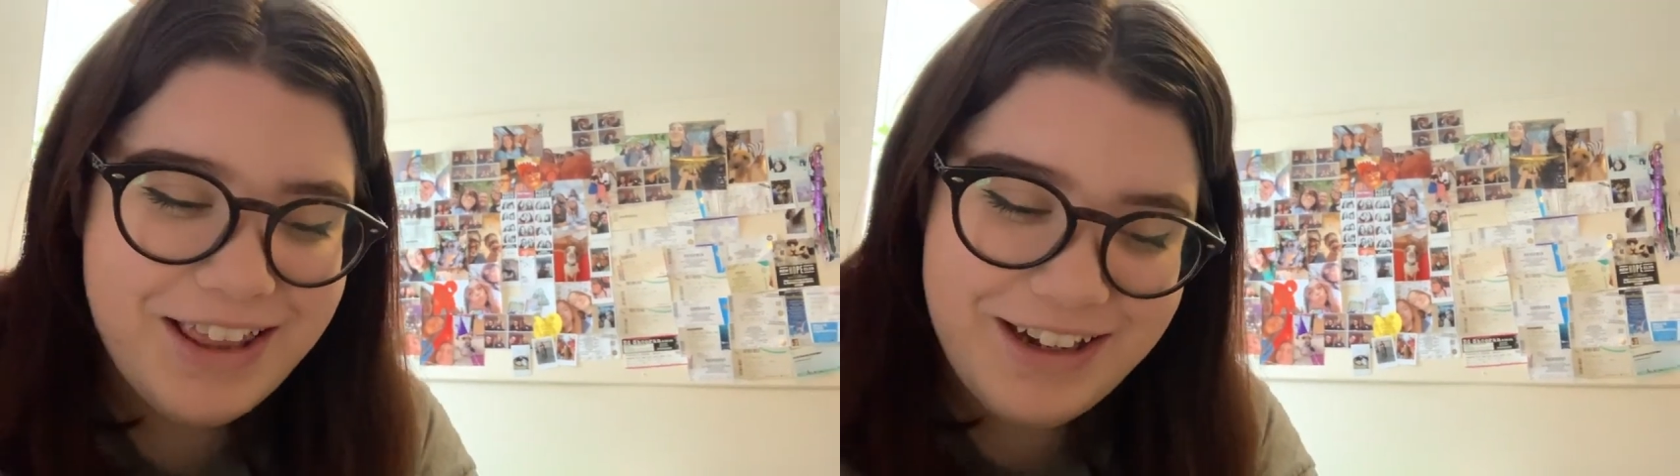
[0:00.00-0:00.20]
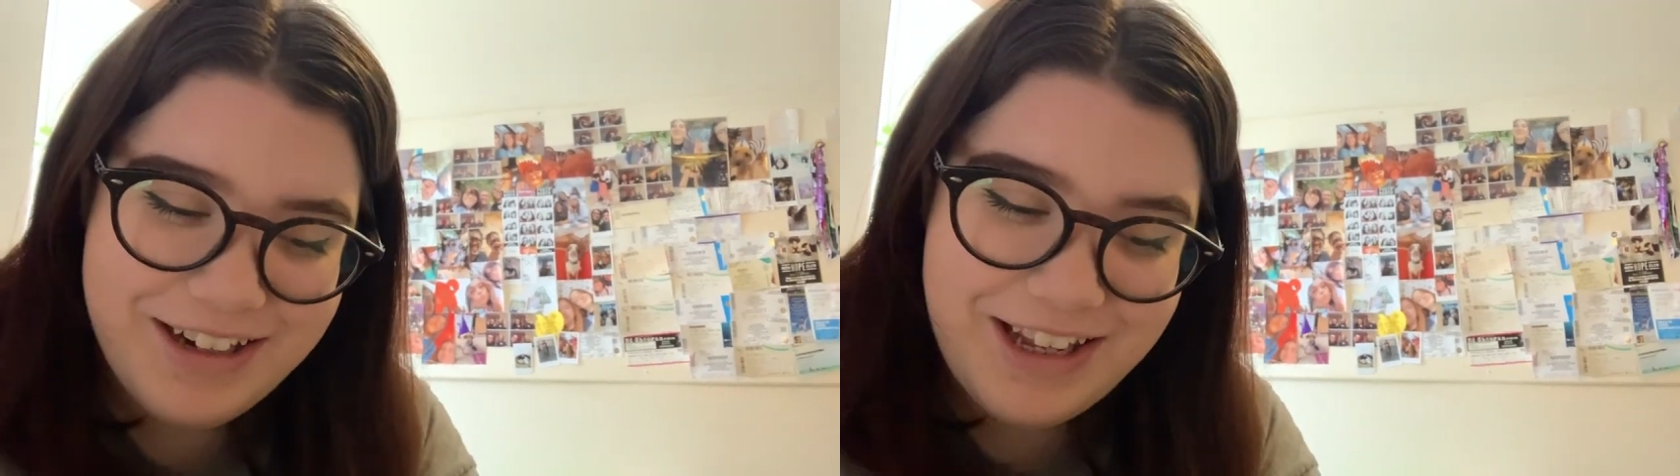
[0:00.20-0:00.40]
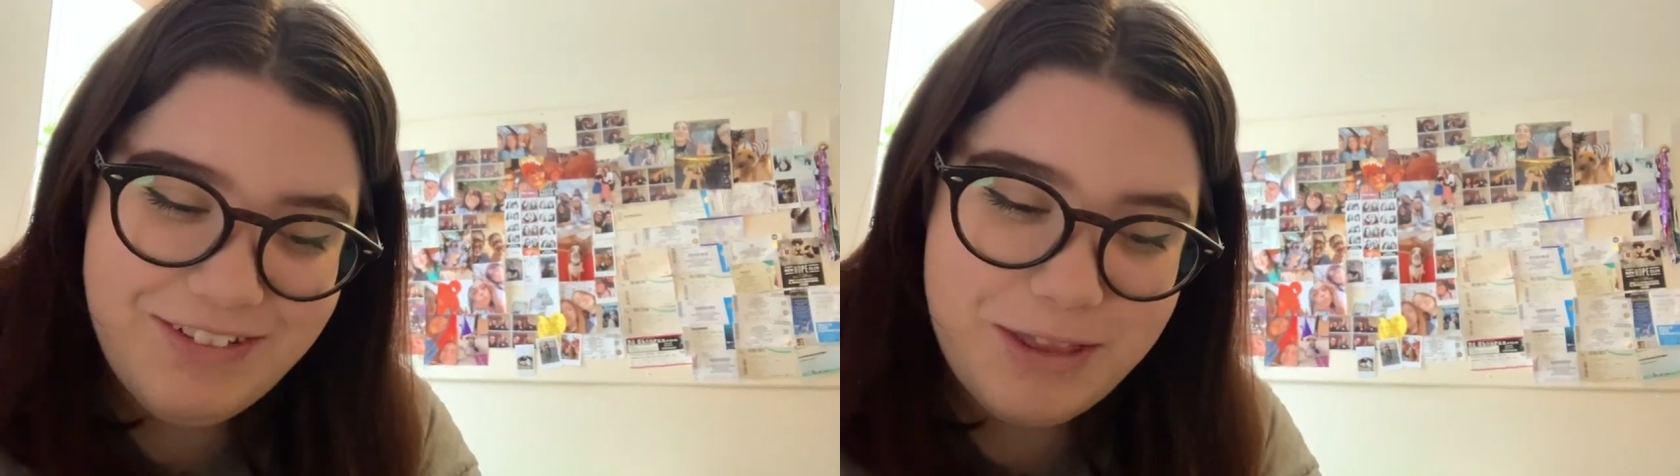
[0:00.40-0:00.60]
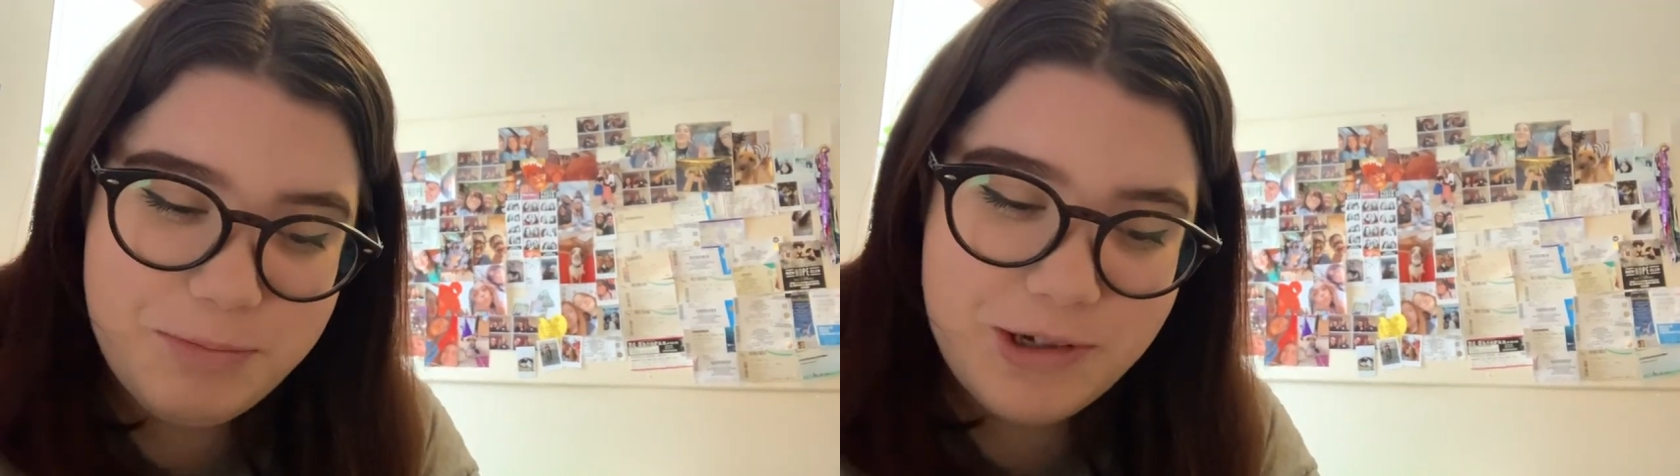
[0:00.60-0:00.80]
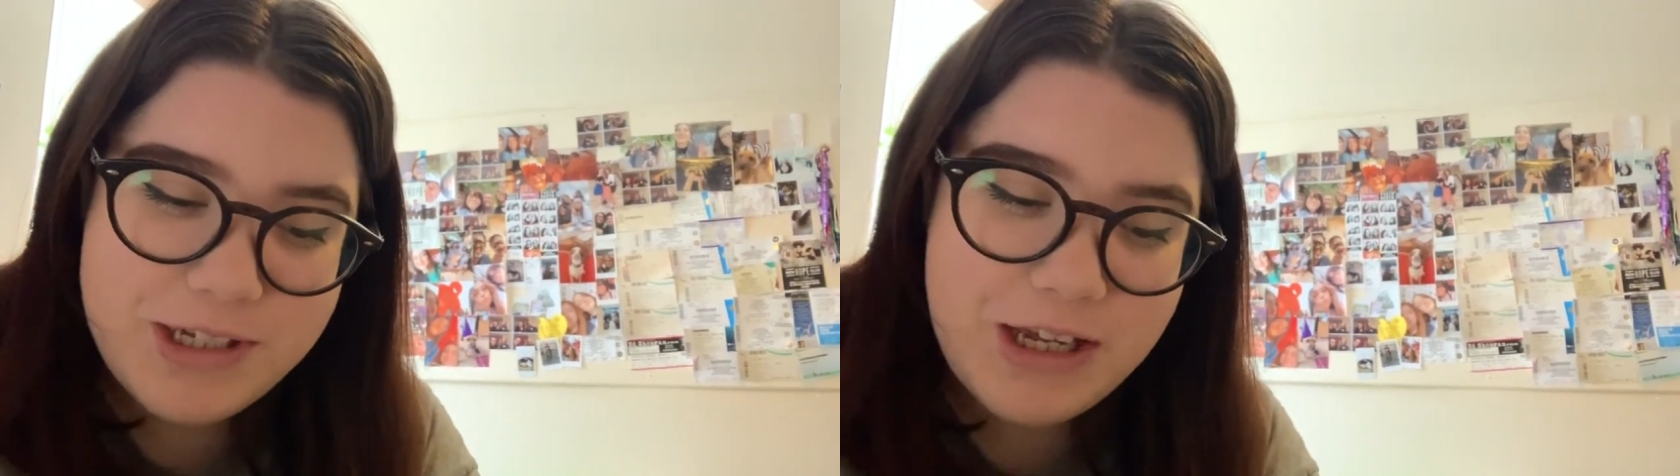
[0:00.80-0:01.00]
thought I'd give the
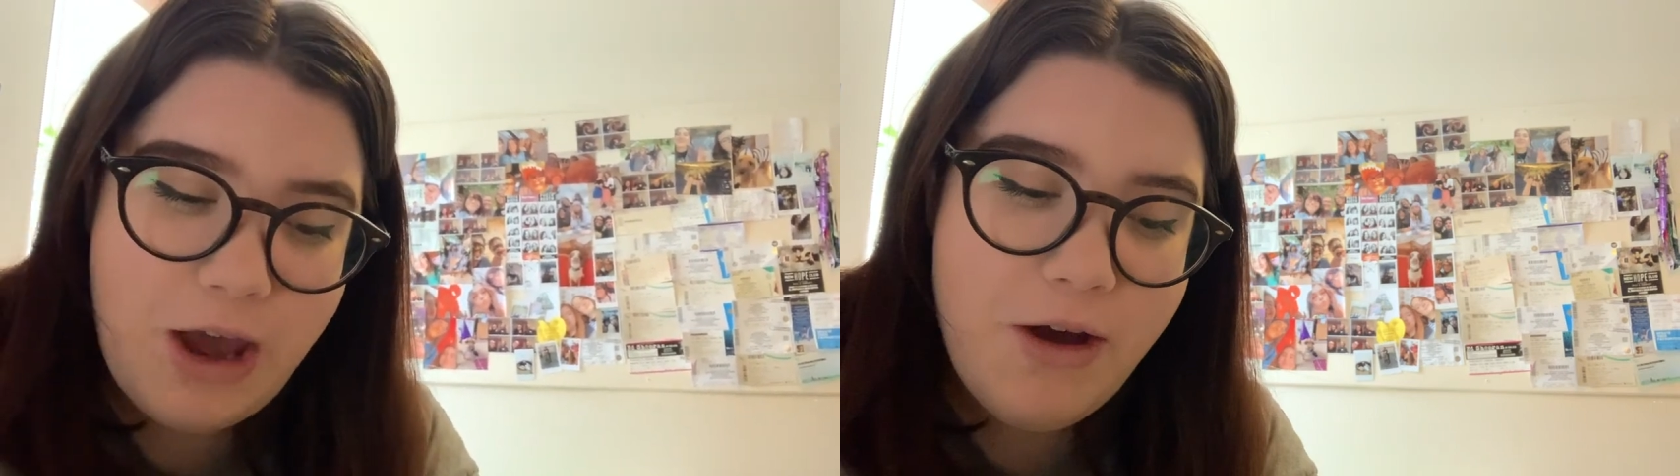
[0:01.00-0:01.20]
books a go,